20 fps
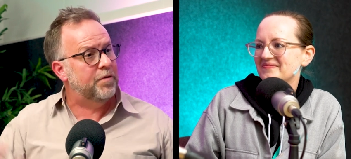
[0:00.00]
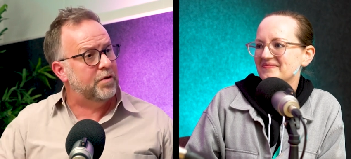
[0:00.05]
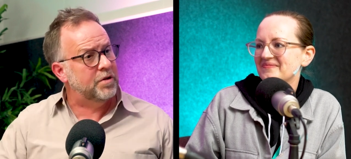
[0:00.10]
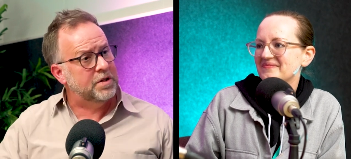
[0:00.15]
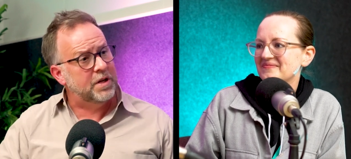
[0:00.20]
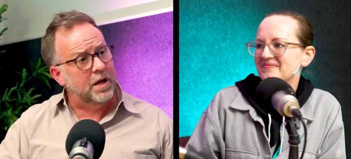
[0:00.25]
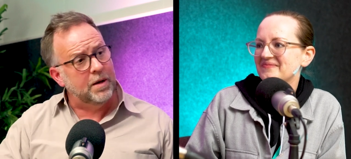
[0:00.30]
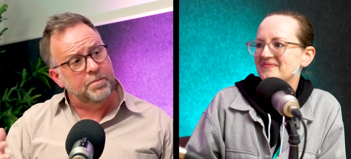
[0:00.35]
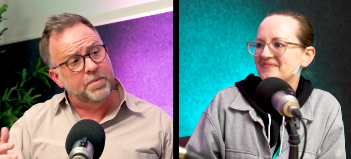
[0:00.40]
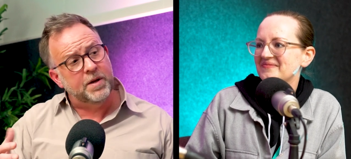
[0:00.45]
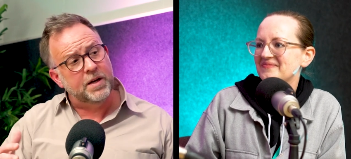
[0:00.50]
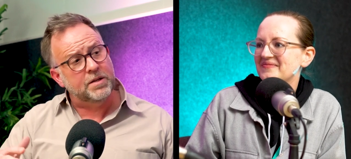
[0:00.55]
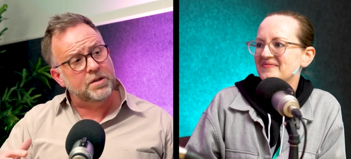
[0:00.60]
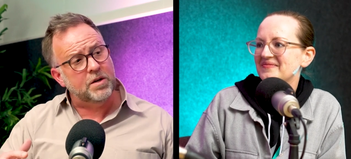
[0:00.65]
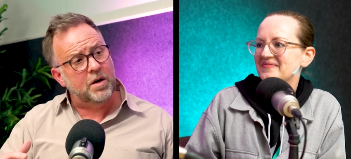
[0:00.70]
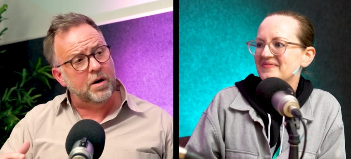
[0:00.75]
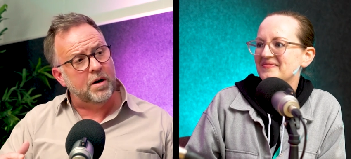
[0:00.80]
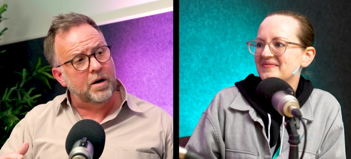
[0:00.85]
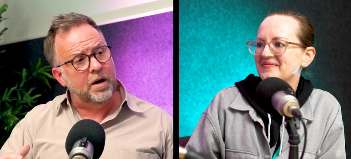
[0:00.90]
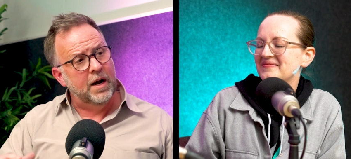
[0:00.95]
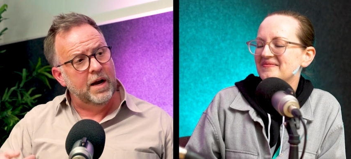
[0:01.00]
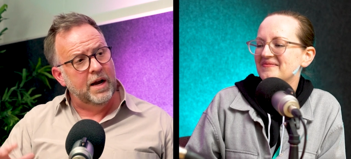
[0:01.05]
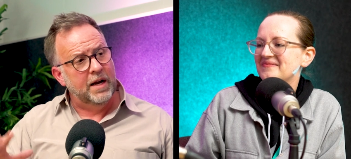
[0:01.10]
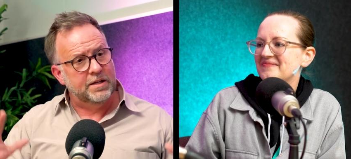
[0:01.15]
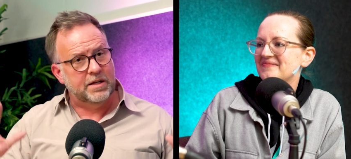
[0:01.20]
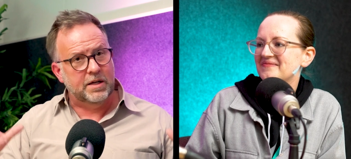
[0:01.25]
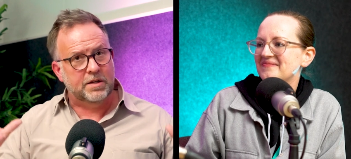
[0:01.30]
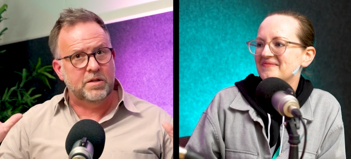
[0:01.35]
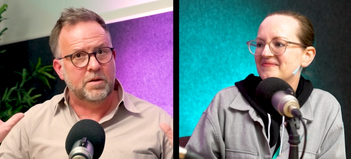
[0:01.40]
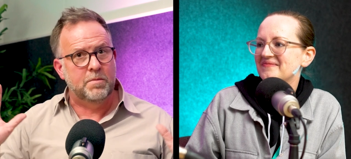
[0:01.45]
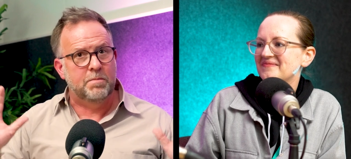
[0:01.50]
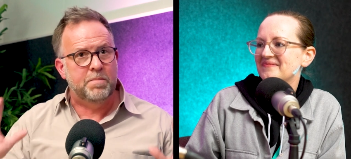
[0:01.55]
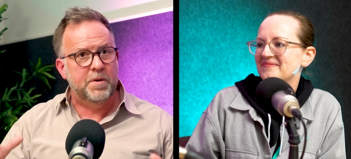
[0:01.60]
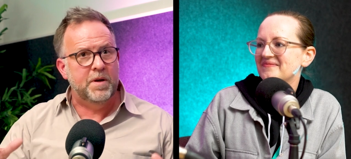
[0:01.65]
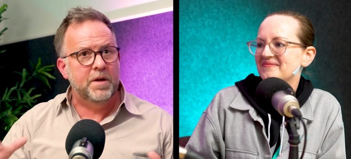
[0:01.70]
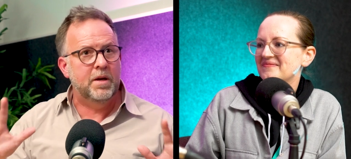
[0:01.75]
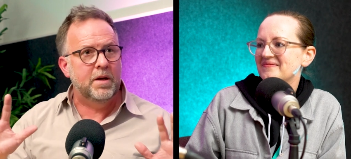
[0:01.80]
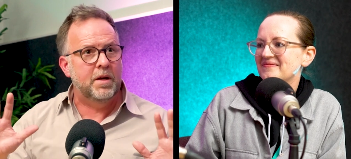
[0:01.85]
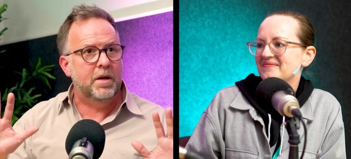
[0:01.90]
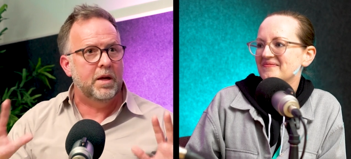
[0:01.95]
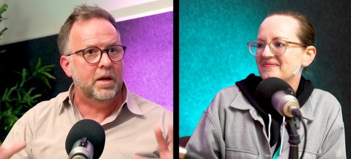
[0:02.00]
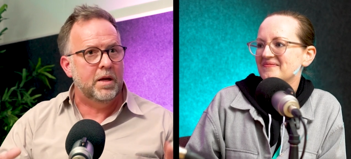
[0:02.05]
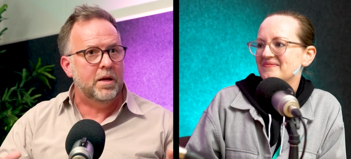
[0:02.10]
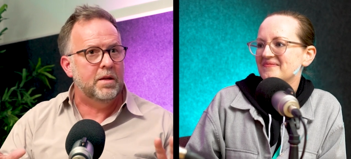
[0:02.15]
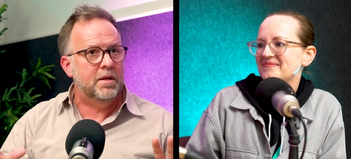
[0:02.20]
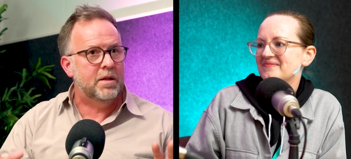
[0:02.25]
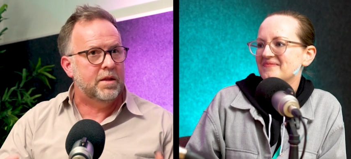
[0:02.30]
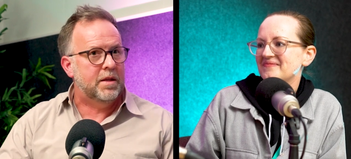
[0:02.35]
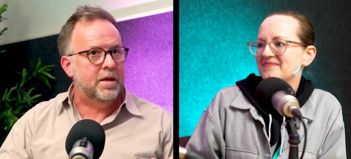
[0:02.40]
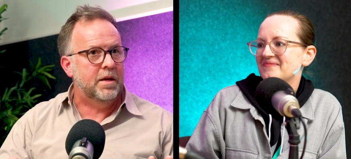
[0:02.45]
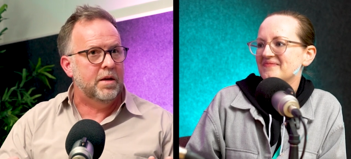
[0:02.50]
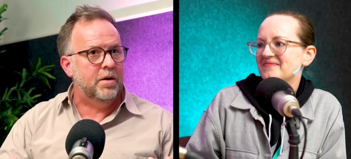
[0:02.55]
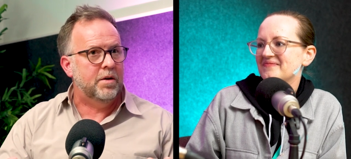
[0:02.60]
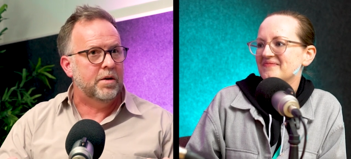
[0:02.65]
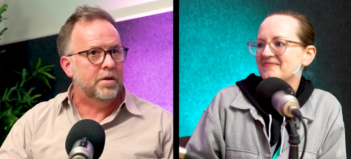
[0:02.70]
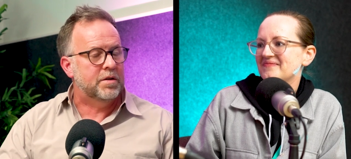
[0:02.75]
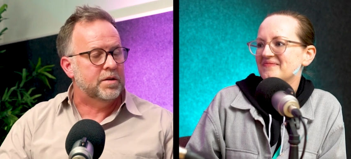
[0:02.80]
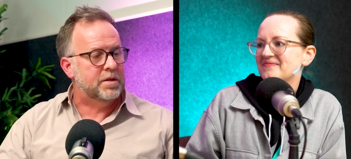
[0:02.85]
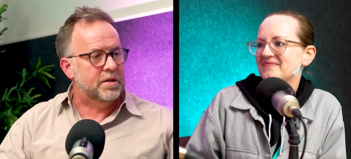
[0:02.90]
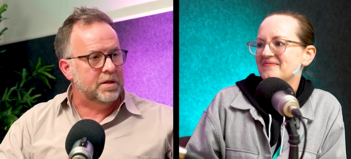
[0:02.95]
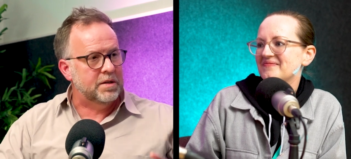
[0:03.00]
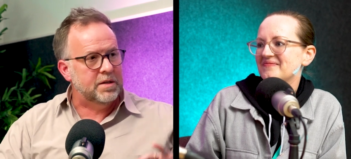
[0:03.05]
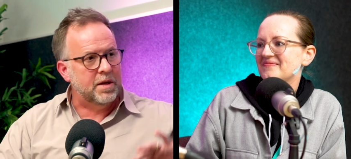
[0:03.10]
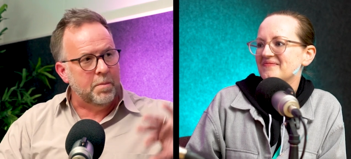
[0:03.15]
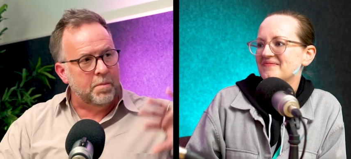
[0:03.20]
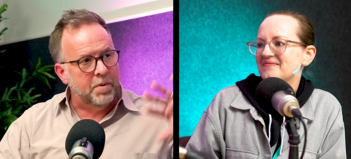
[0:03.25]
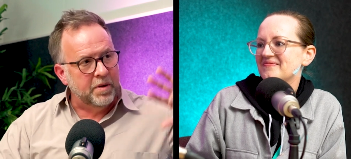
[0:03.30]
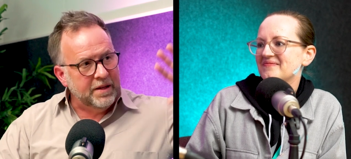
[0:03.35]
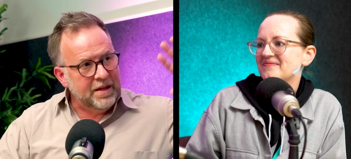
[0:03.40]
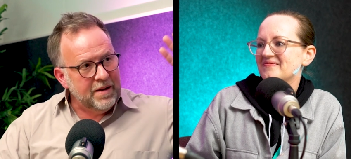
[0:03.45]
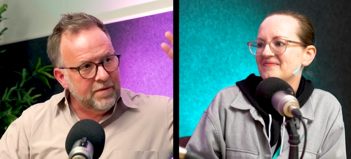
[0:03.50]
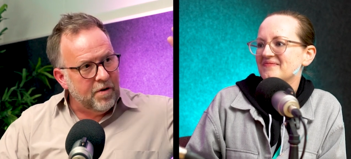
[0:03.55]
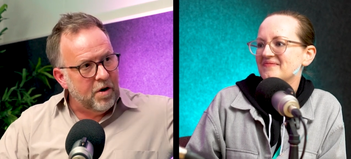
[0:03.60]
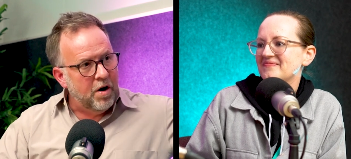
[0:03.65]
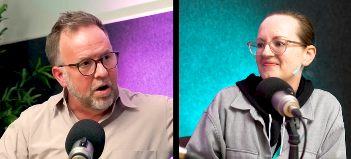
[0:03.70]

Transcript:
Speaker 1: first time Pixar has actually been in theaters since I believe